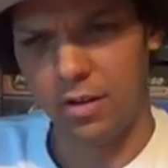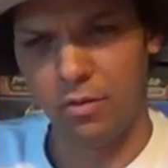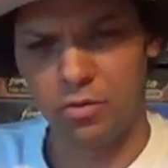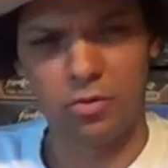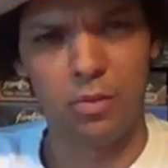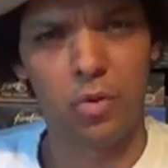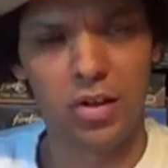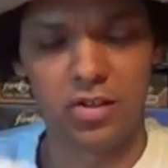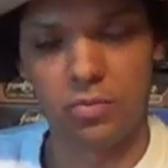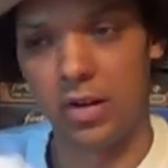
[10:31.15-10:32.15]
I'm not sure the
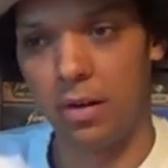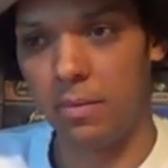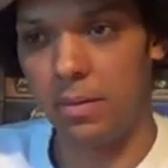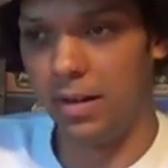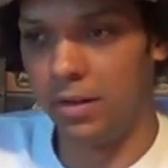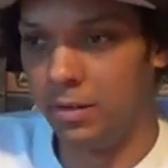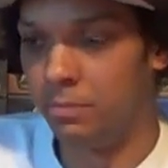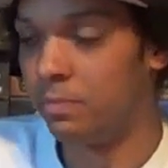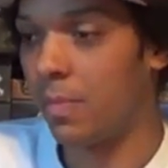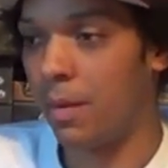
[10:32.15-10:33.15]
prices went up,
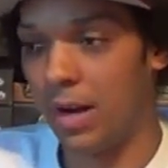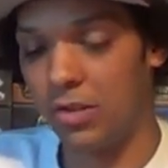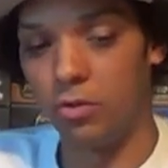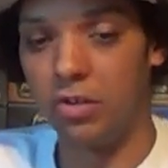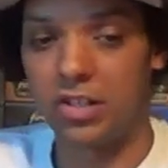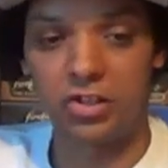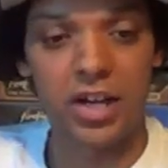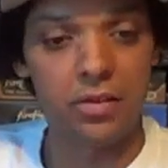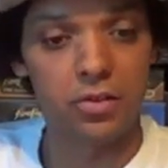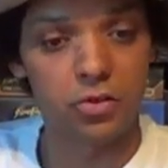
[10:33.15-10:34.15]
but as always, I
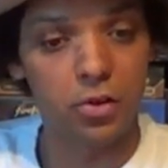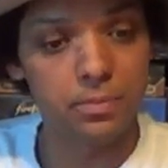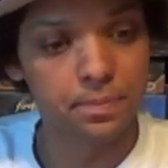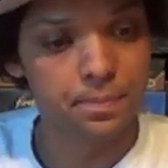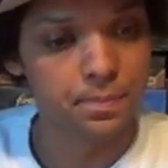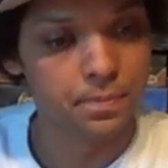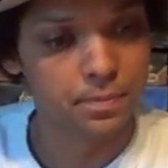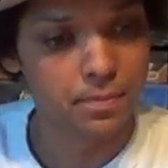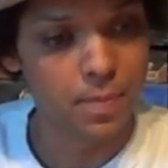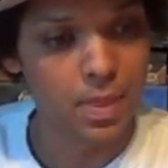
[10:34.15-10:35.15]
check in the shop
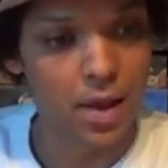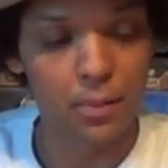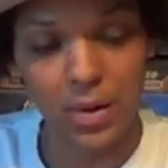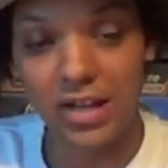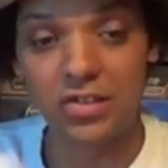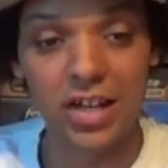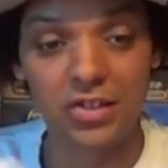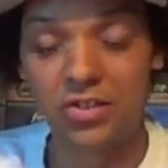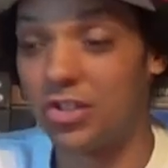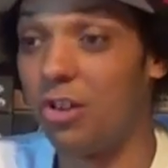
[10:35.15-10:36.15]
and the
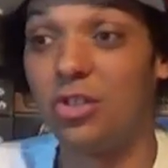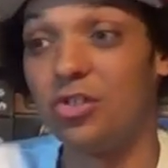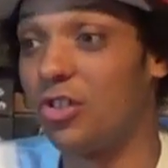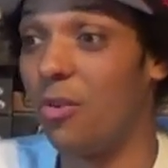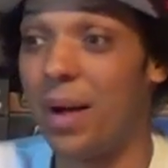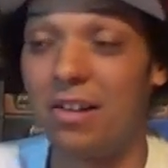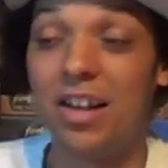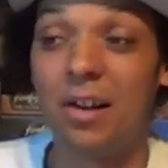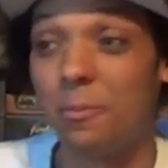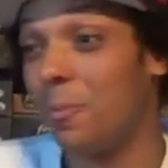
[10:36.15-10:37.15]
PlayStation, so I should have got about,
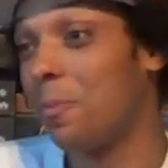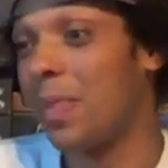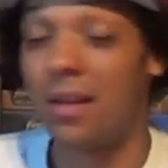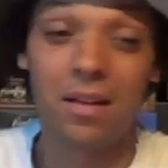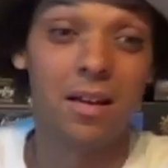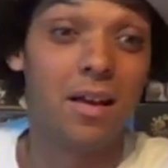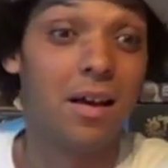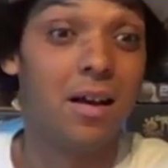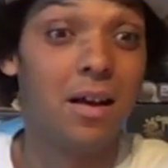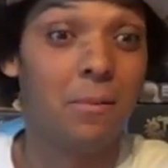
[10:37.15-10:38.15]
you know,
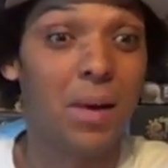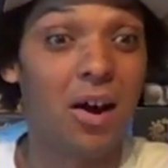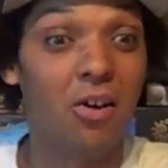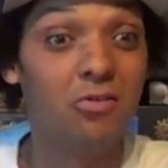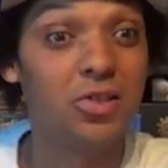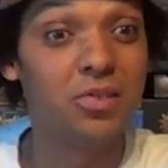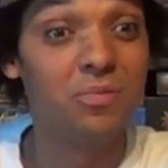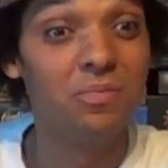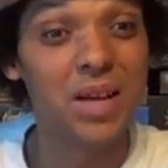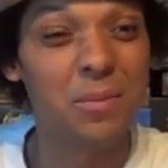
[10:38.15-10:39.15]
about 100
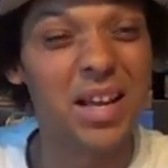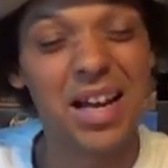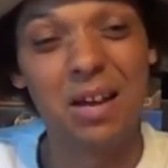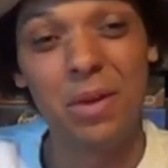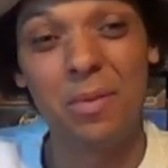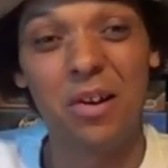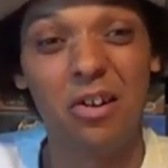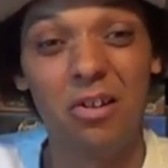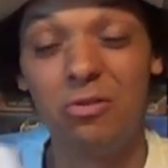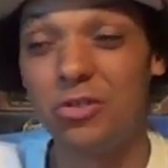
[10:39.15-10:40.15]
and maybe, yeah, maybe
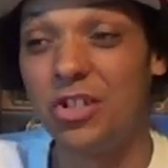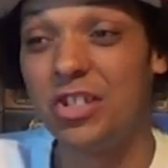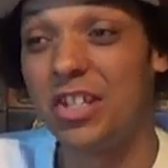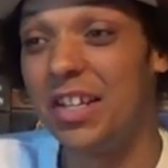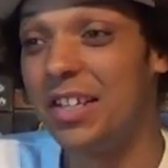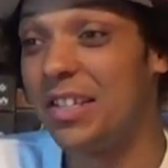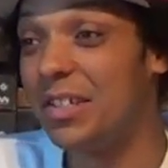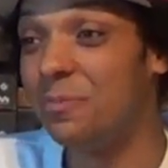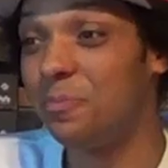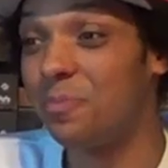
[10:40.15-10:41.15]
120
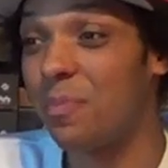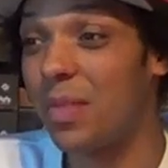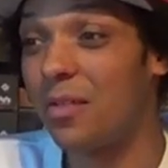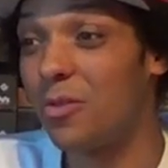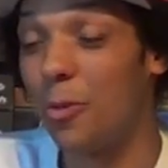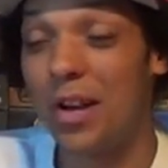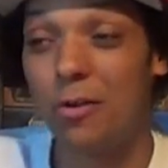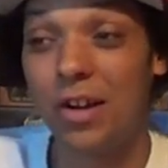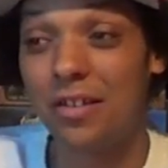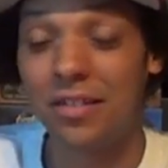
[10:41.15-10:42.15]
um,
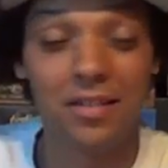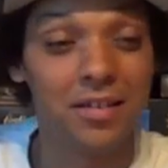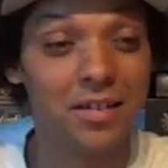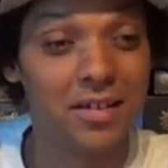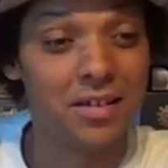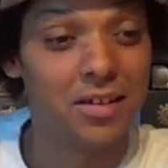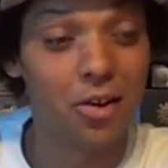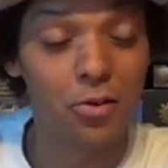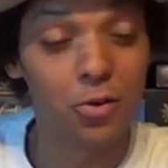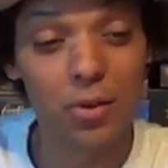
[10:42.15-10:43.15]
quid,
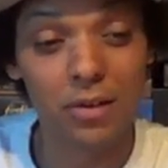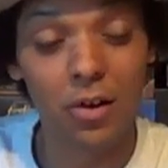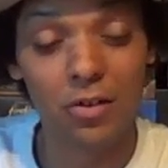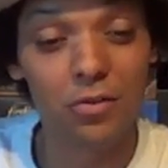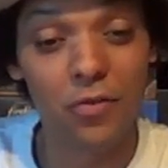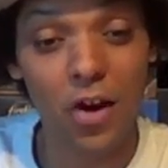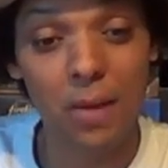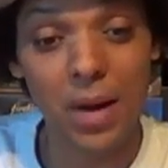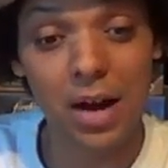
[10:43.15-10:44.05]
120, 130